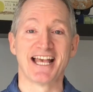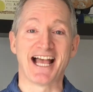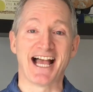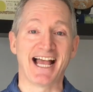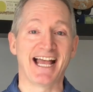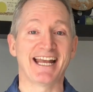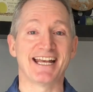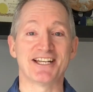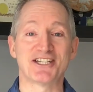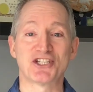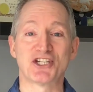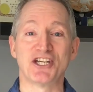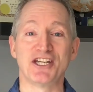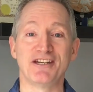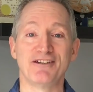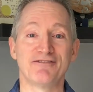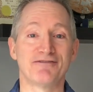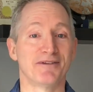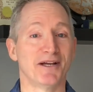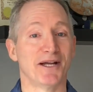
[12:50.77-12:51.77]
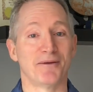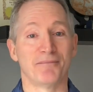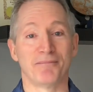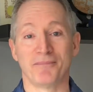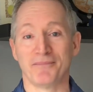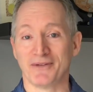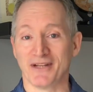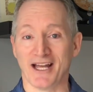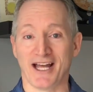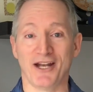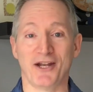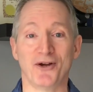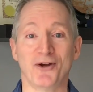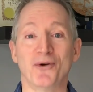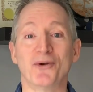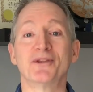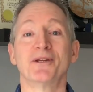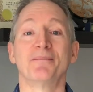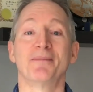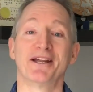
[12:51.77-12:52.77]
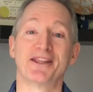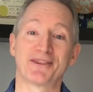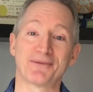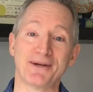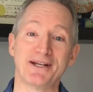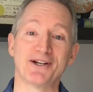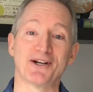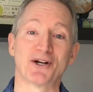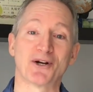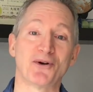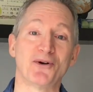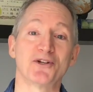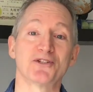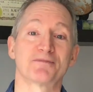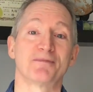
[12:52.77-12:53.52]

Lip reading: I had achieved not only my 3-year goals,